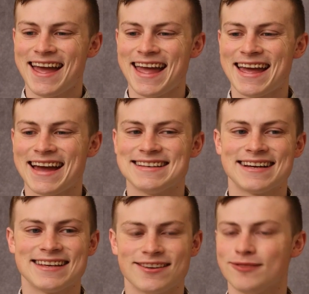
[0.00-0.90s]
and
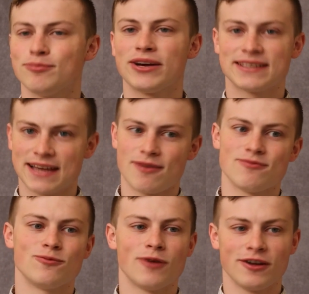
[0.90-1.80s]
it'll break
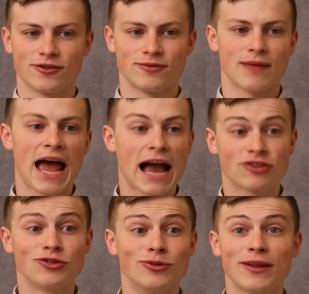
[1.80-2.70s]
down what your
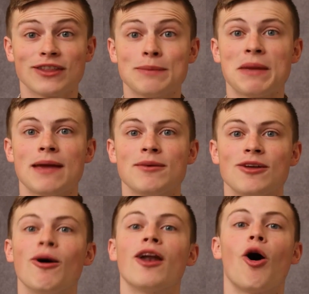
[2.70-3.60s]
actual monthly
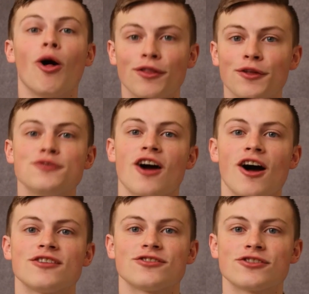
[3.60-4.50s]
payment, what all those
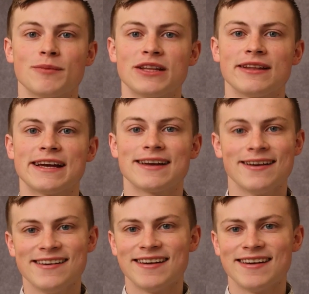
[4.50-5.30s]
costs are going to be like.